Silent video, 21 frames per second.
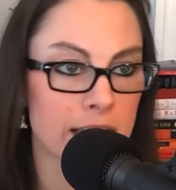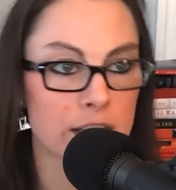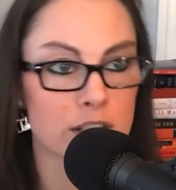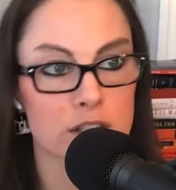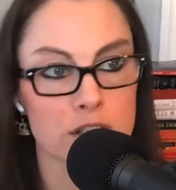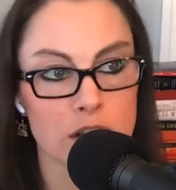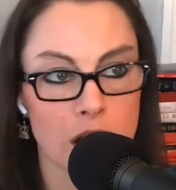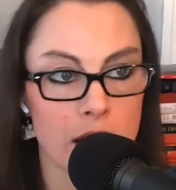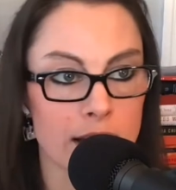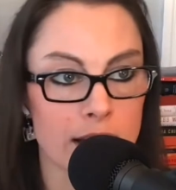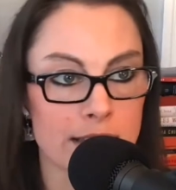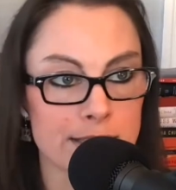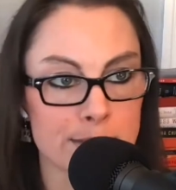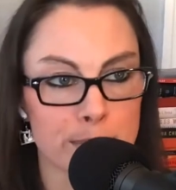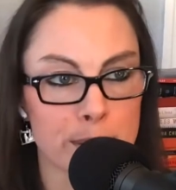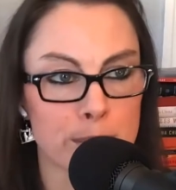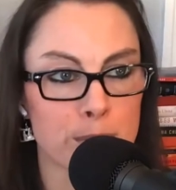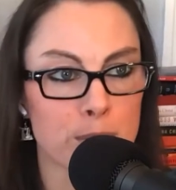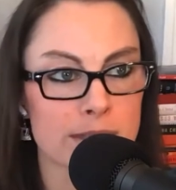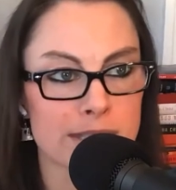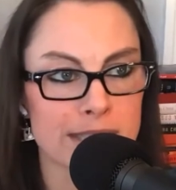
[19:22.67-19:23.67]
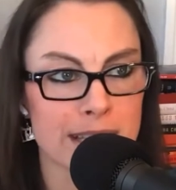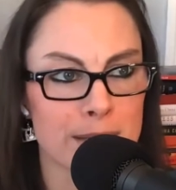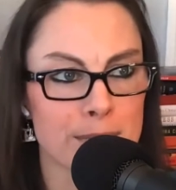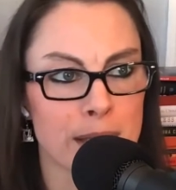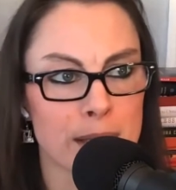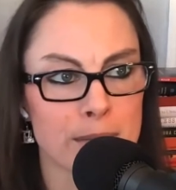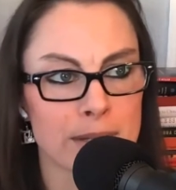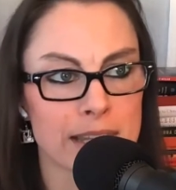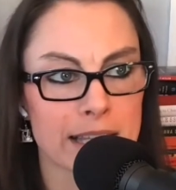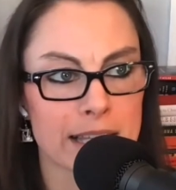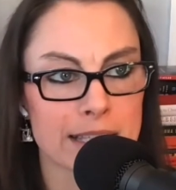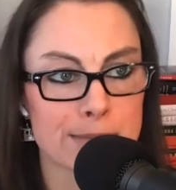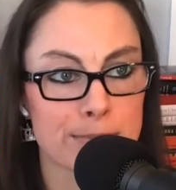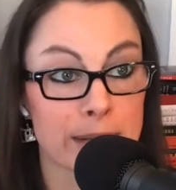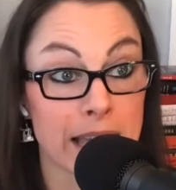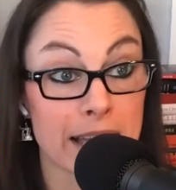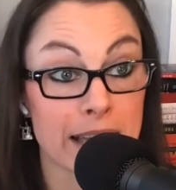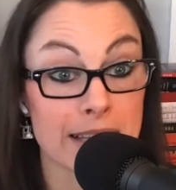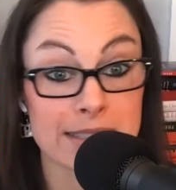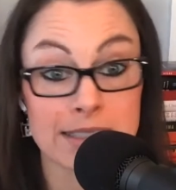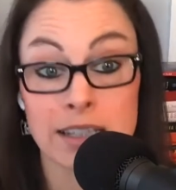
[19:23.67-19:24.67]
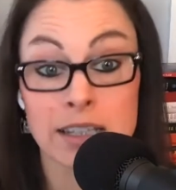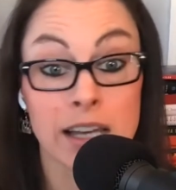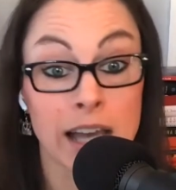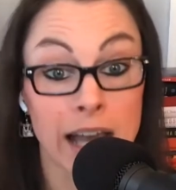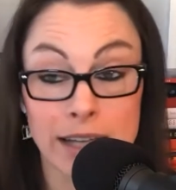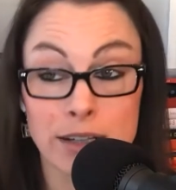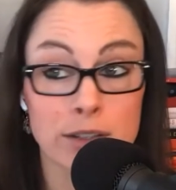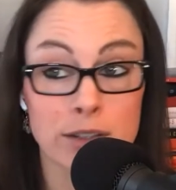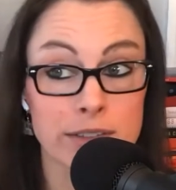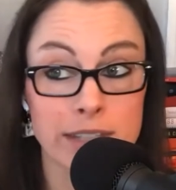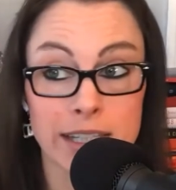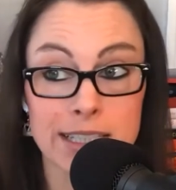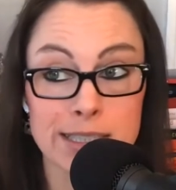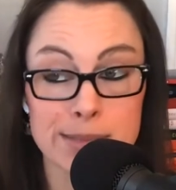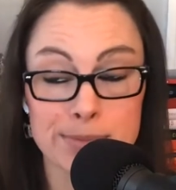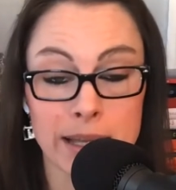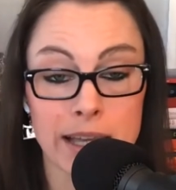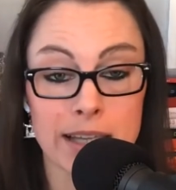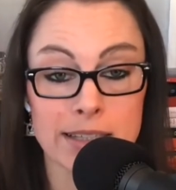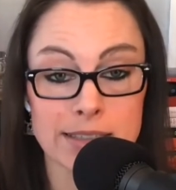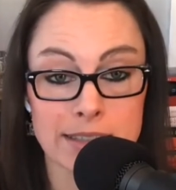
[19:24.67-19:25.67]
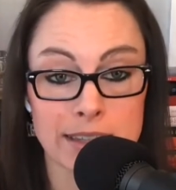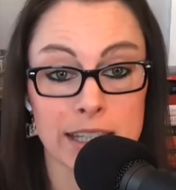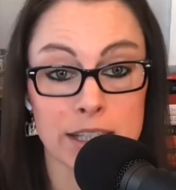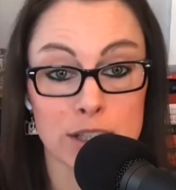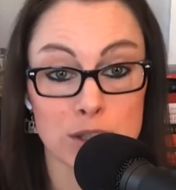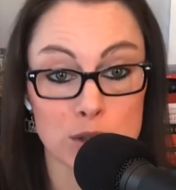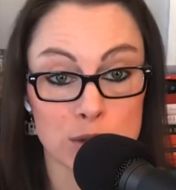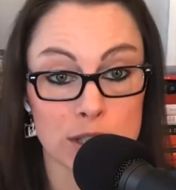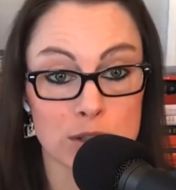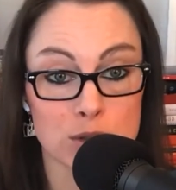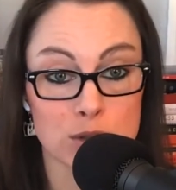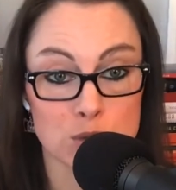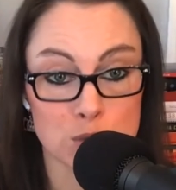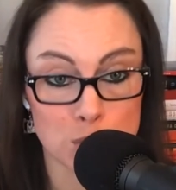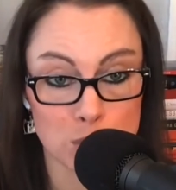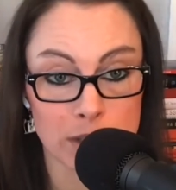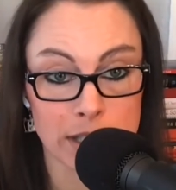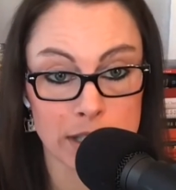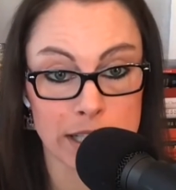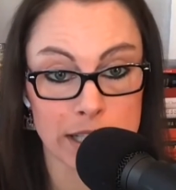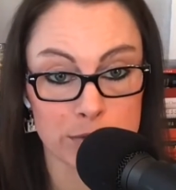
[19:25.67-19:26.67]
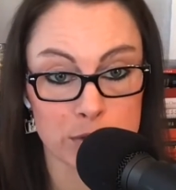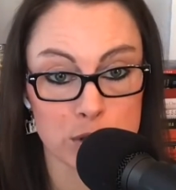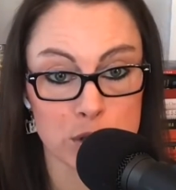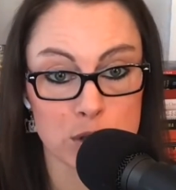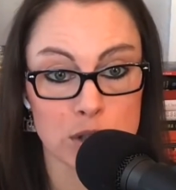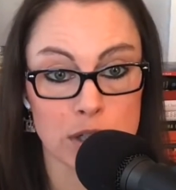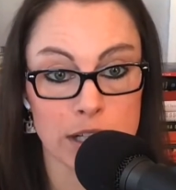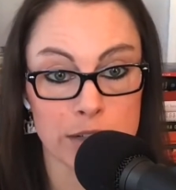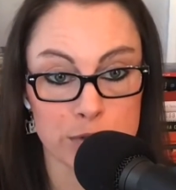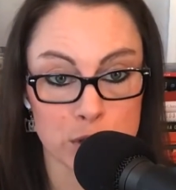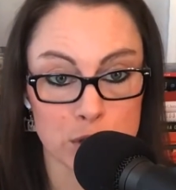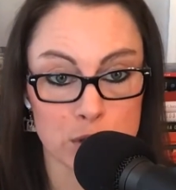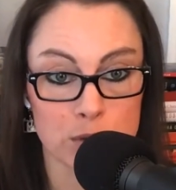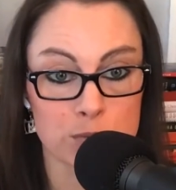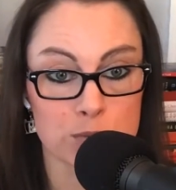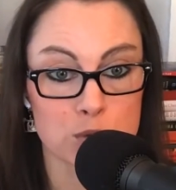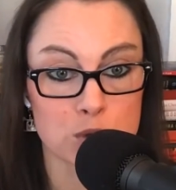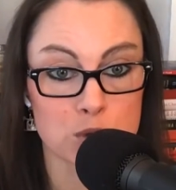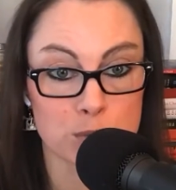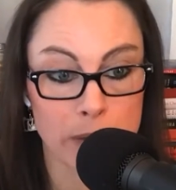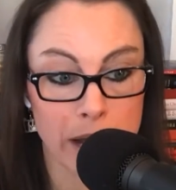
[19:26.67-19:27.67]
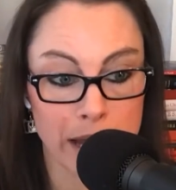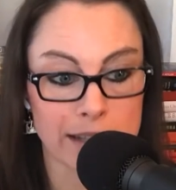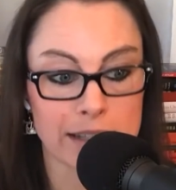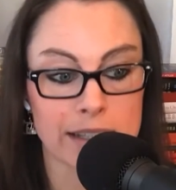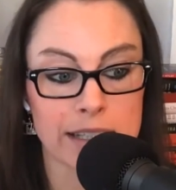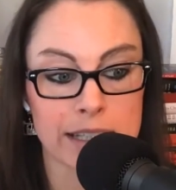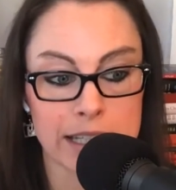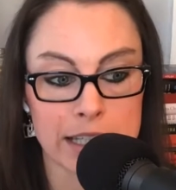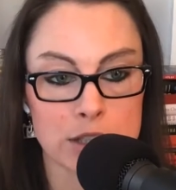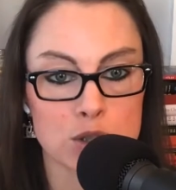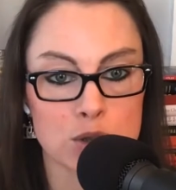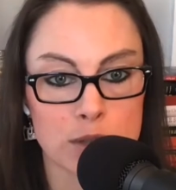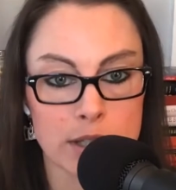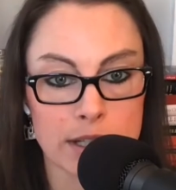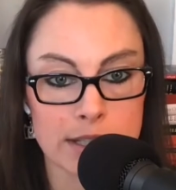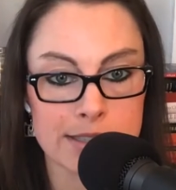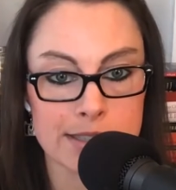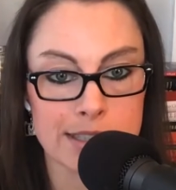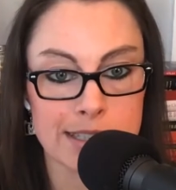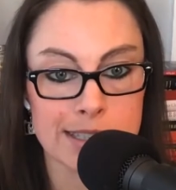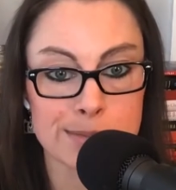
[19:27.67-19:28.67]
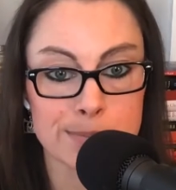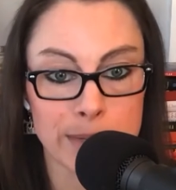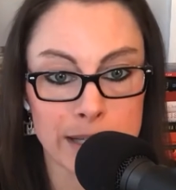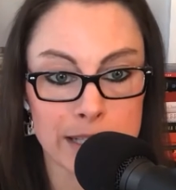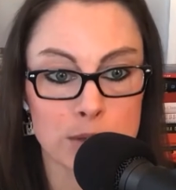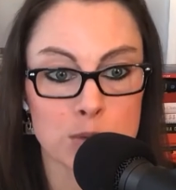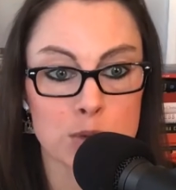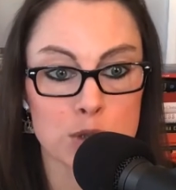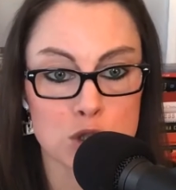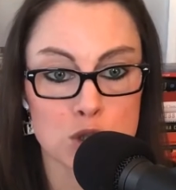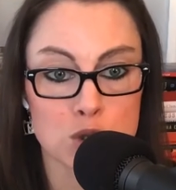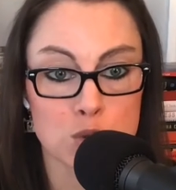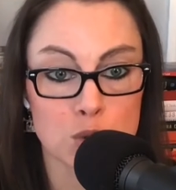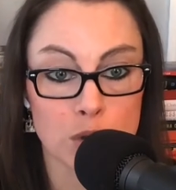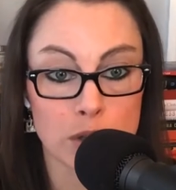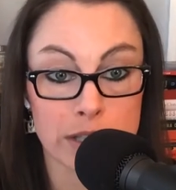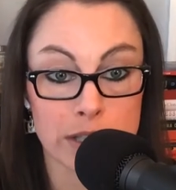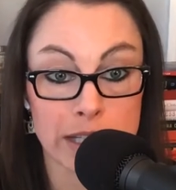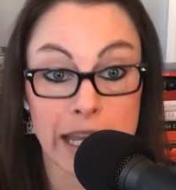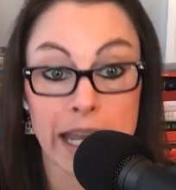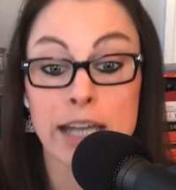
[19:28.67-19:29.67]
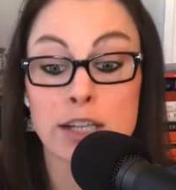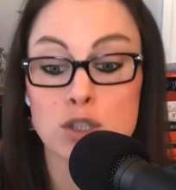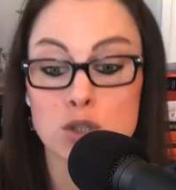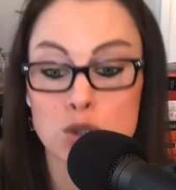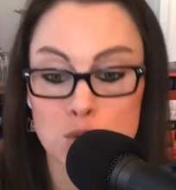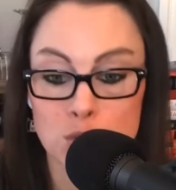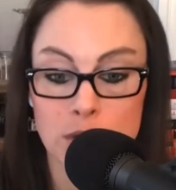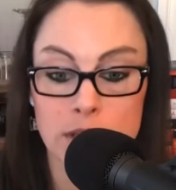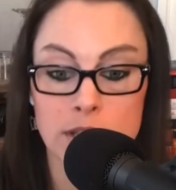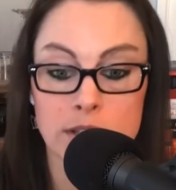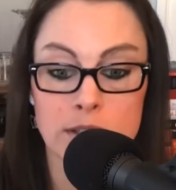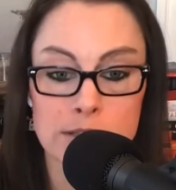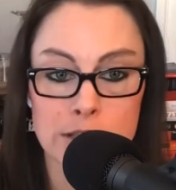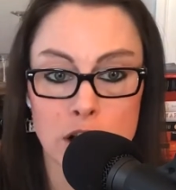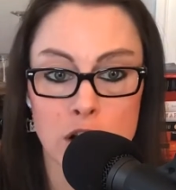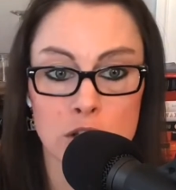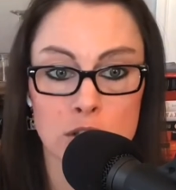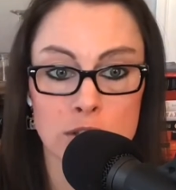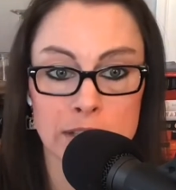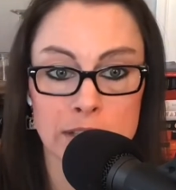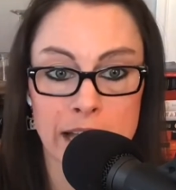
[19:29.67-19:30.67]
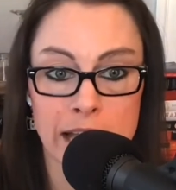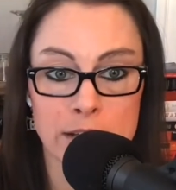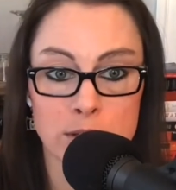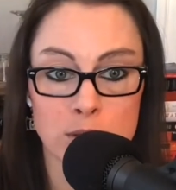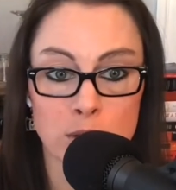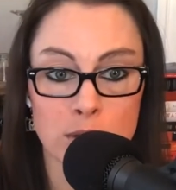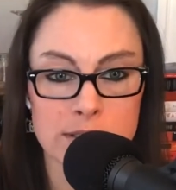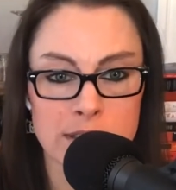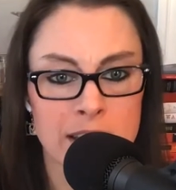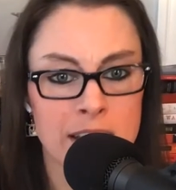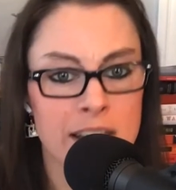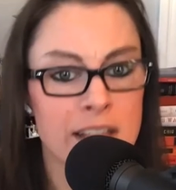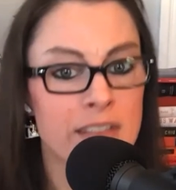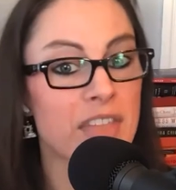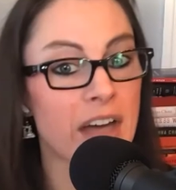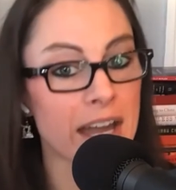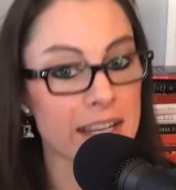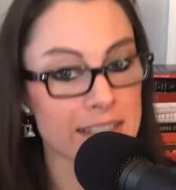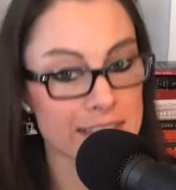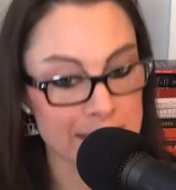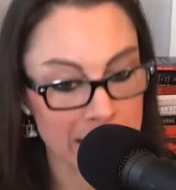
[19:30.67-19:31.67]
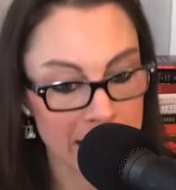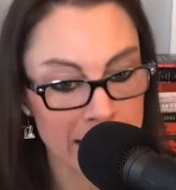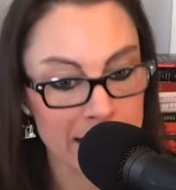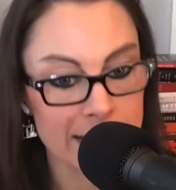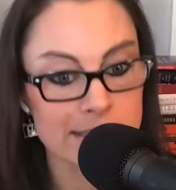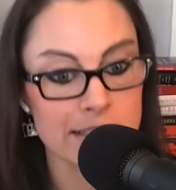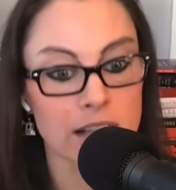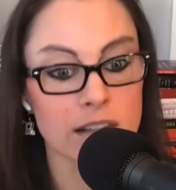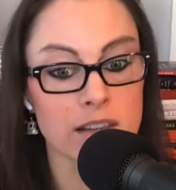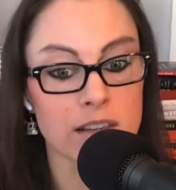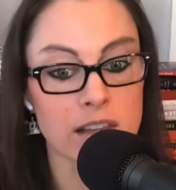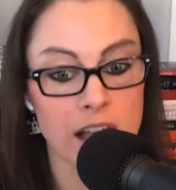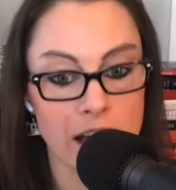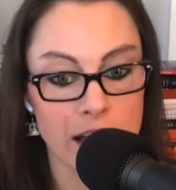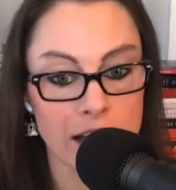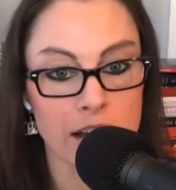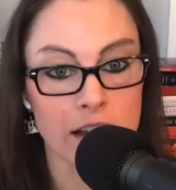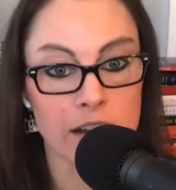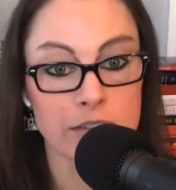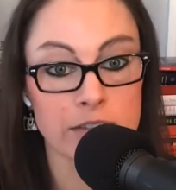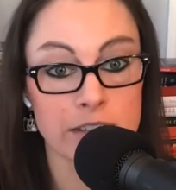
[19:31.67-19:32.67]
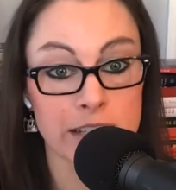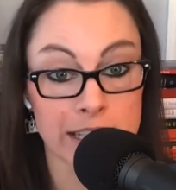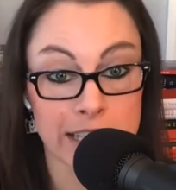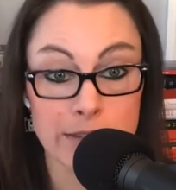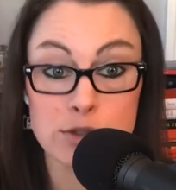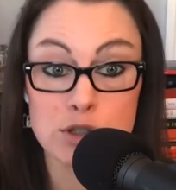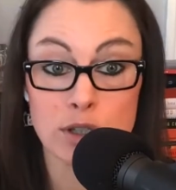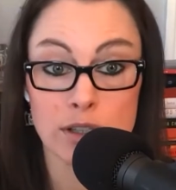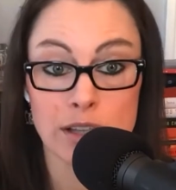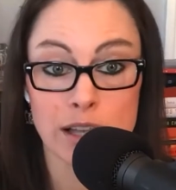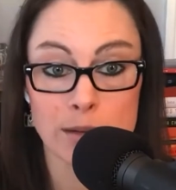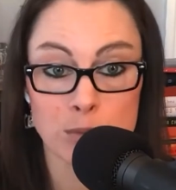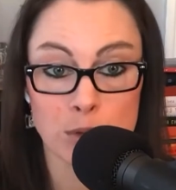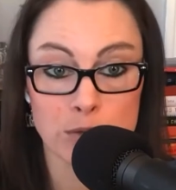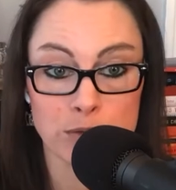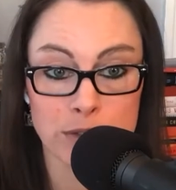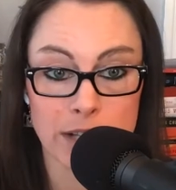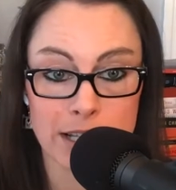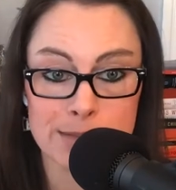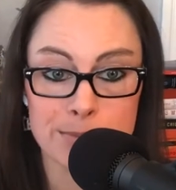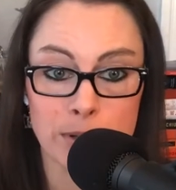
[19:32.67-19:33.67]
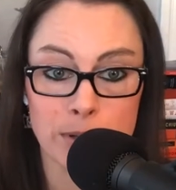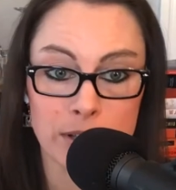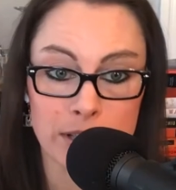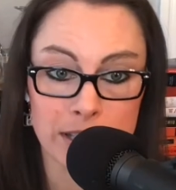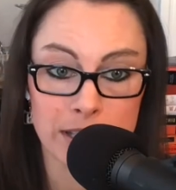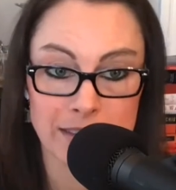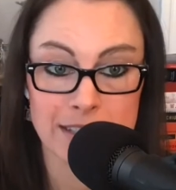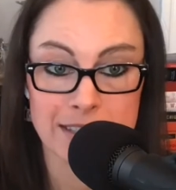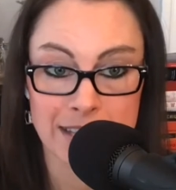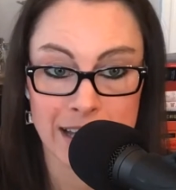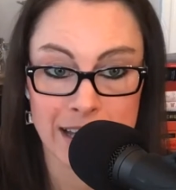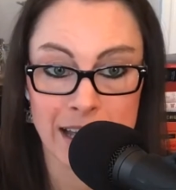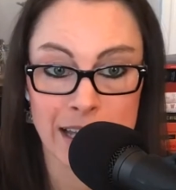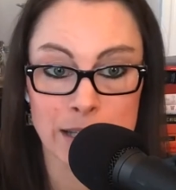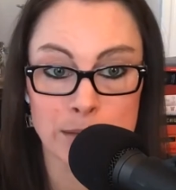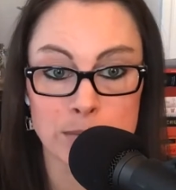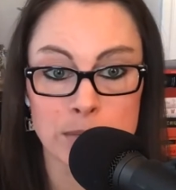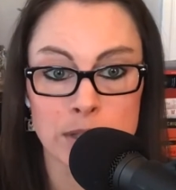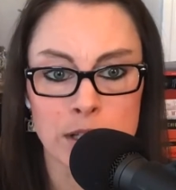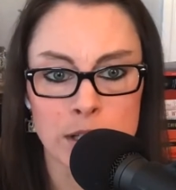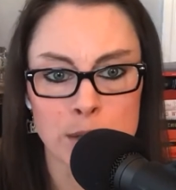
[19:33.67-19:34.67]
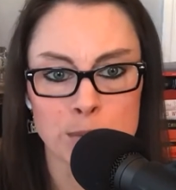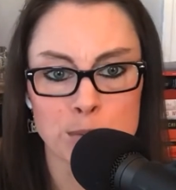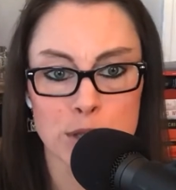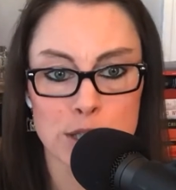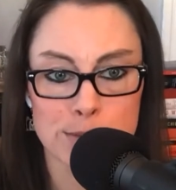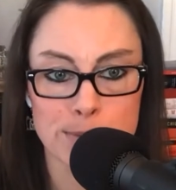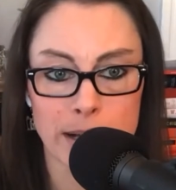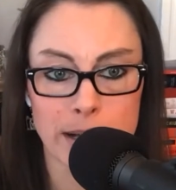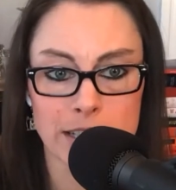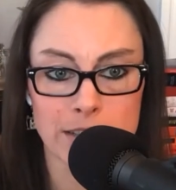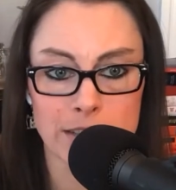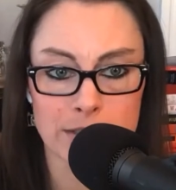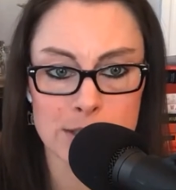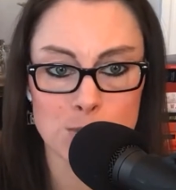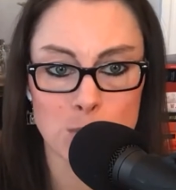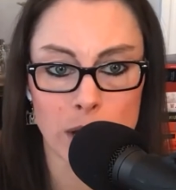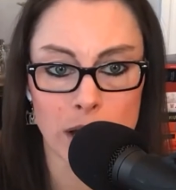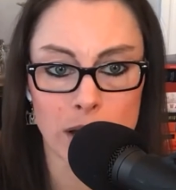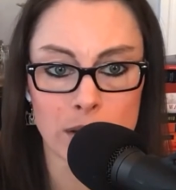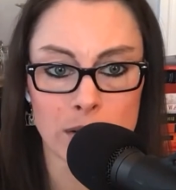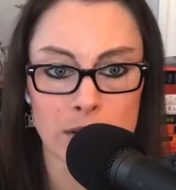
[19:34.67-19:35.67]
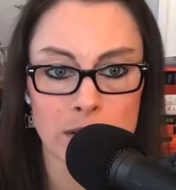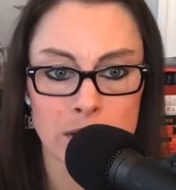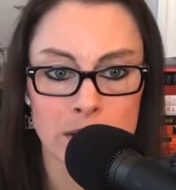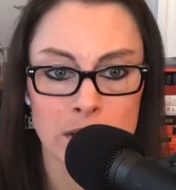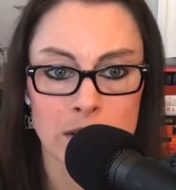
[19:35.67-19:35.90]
your costs? And people would say maybe that's BS. I don't think it's BS. I think you can truly, if you're dramatically increase the speed at which you're drilling and you're drilling those longer laterals, that takes it gives you a lot more flexibility in the time perspective as well.